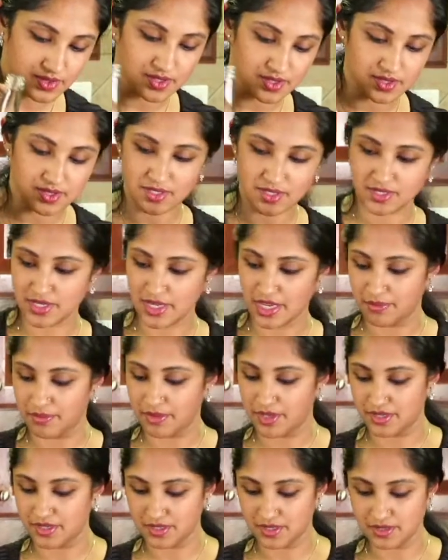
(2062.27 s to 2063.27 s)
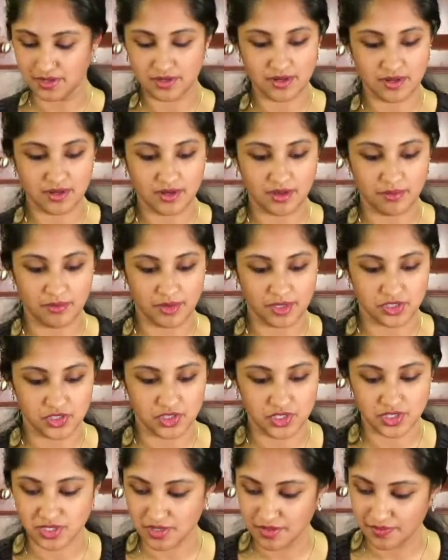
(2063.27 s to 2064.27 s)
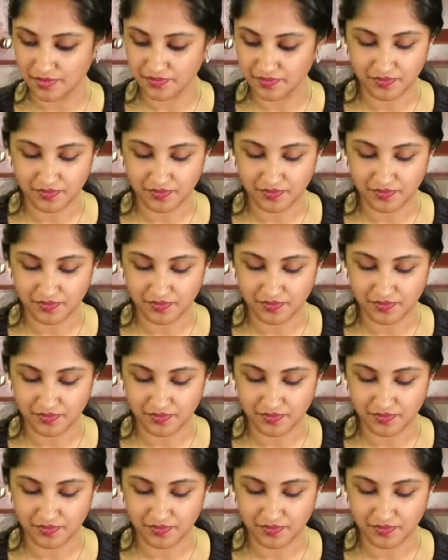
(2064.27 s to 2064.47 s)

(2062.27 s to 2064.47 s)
Just a tad bit, not much.